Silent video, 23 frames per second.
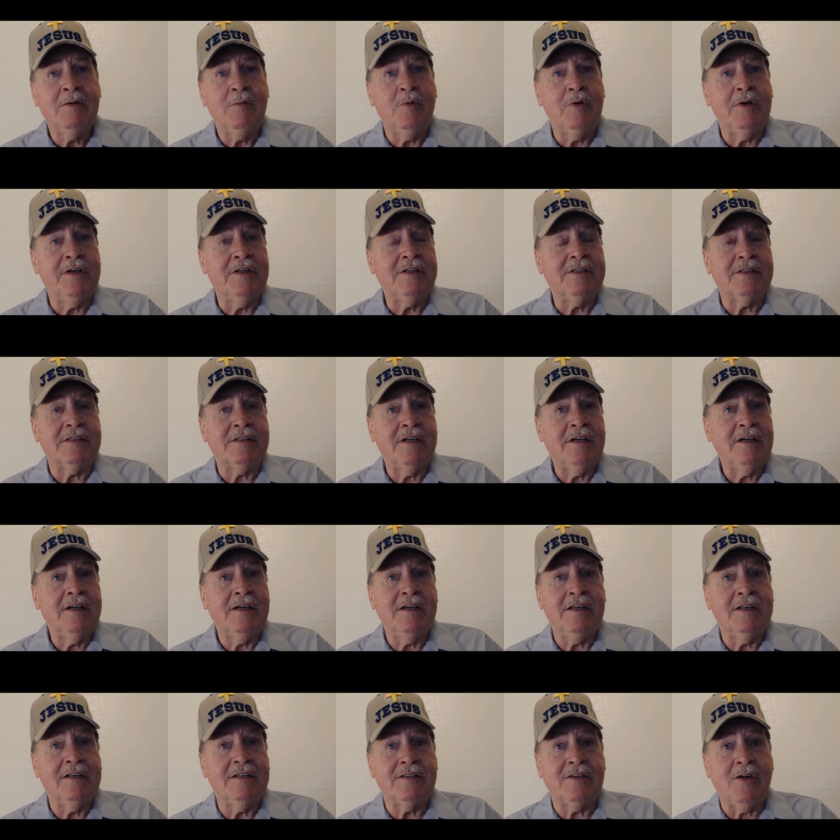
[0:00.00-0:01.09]
what is it
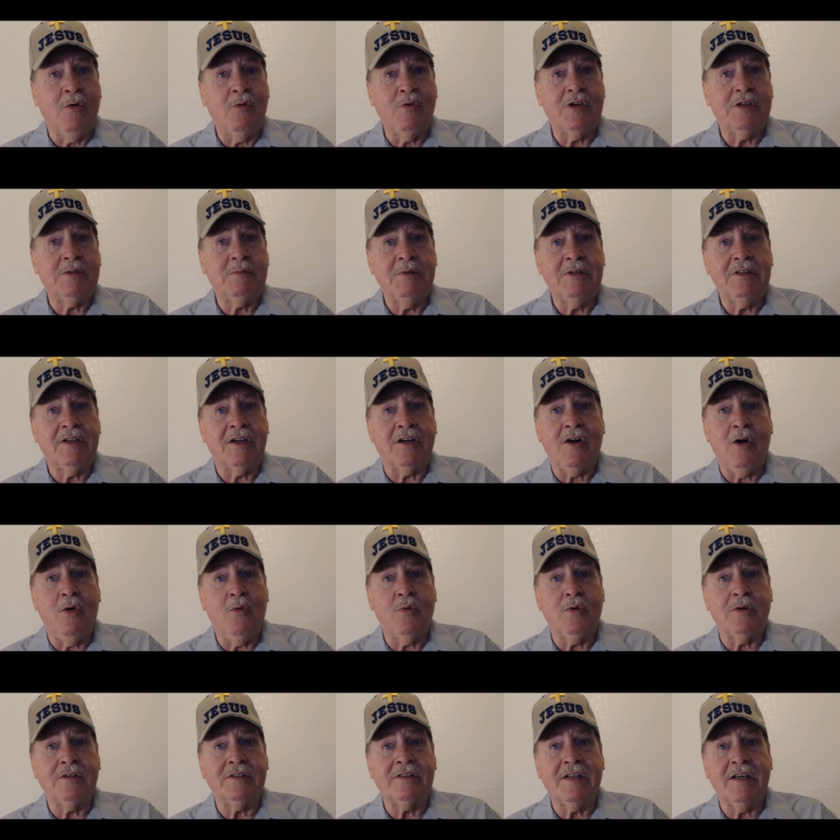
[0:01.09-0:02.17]
has always been the
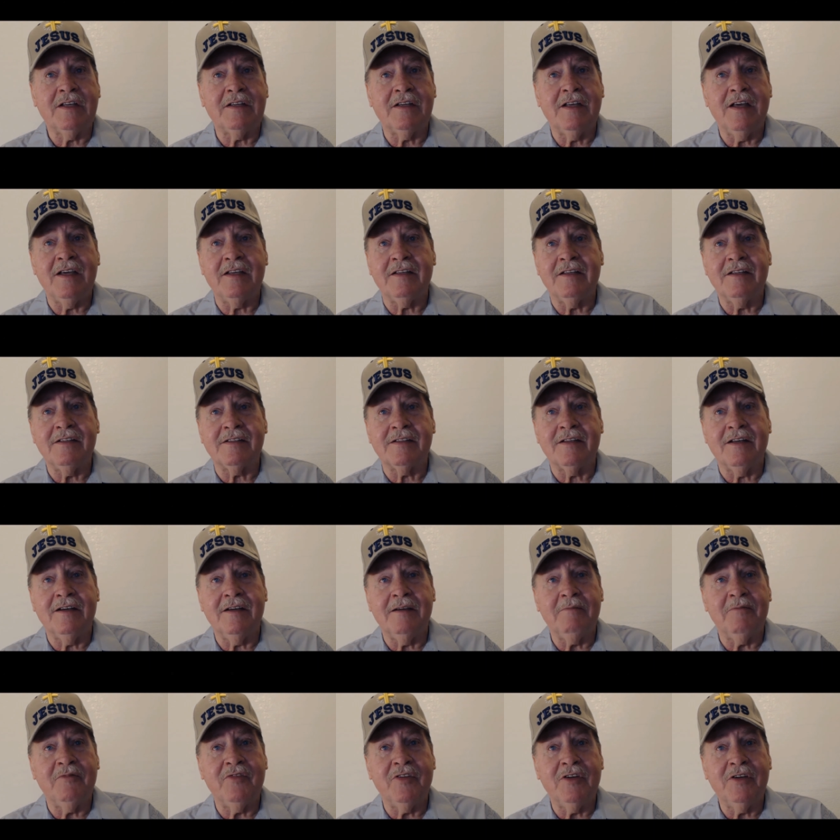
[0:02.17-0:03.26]
coldest at, at this
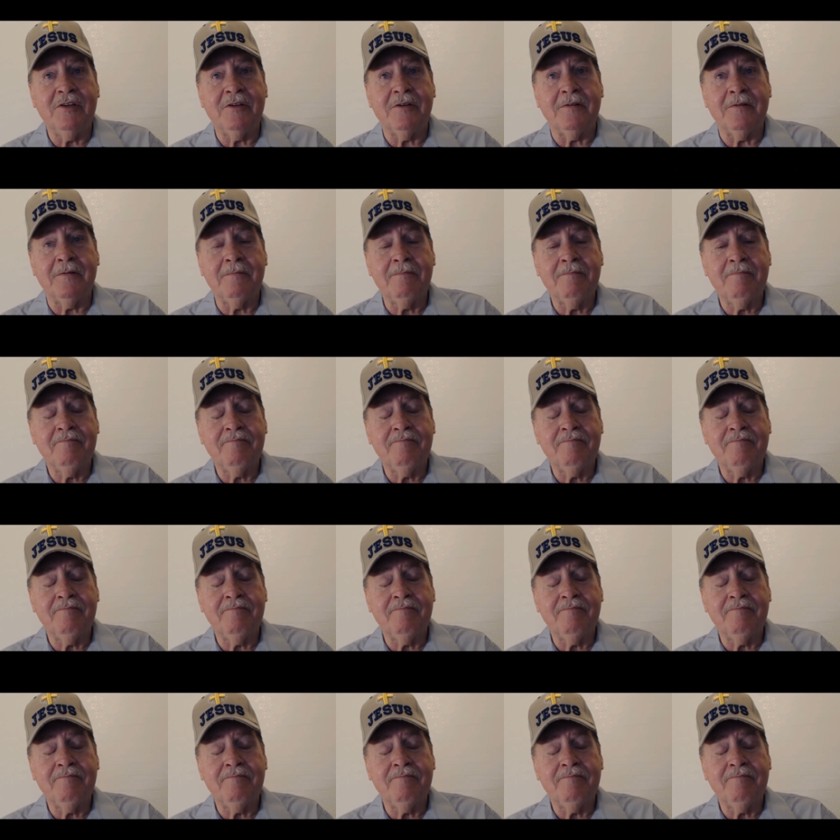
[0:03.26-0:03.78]
time of year.